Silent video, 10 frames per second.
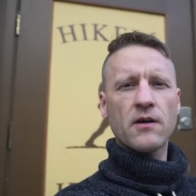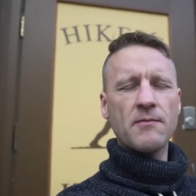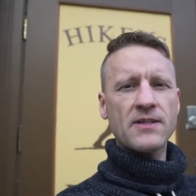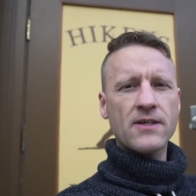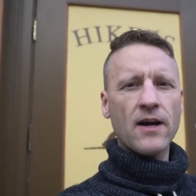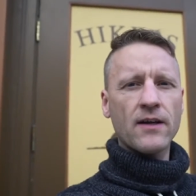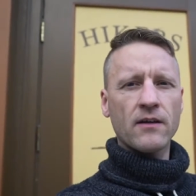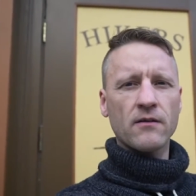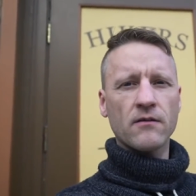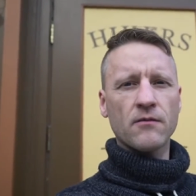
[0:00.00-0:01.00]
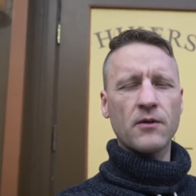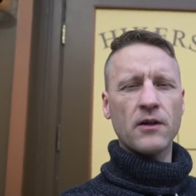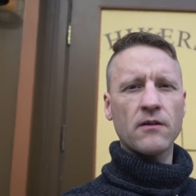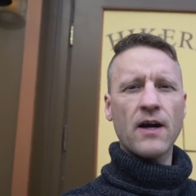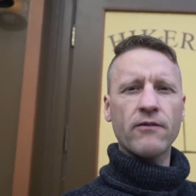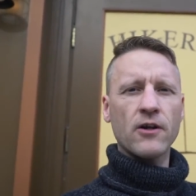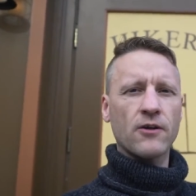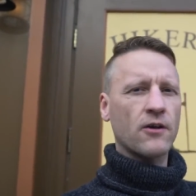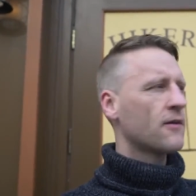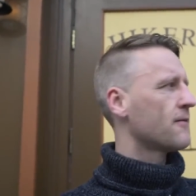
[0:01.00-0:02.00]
come inside and we'll have a look.